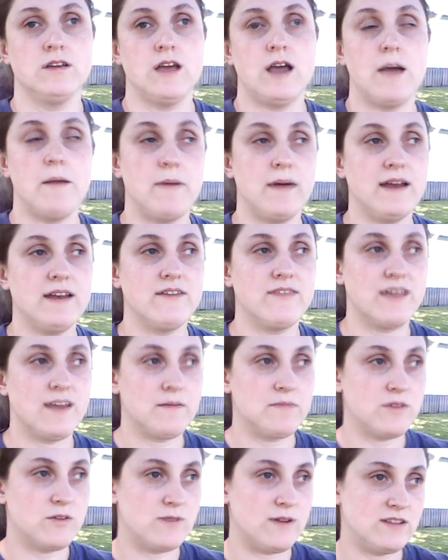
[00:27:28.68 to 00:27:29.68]
I might have
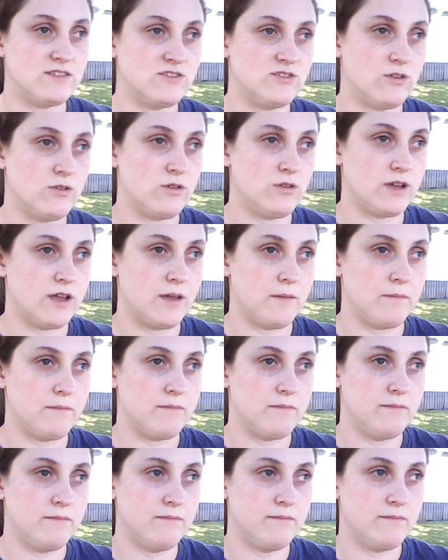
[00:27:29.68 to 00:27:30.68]
kept the Red Solo Cup
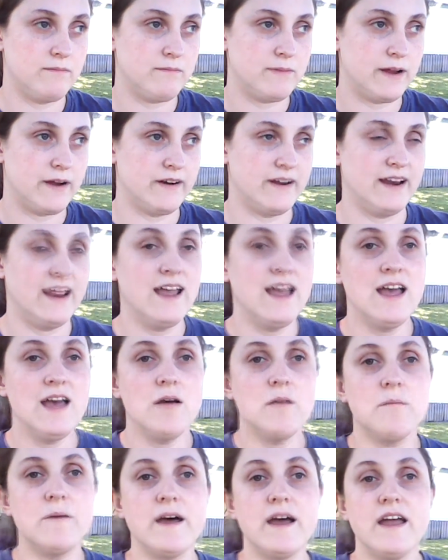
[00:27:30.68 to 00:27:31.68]
parody,
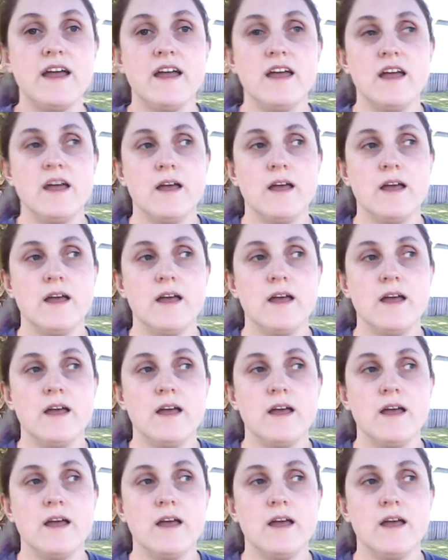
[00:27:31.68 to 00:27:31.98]
but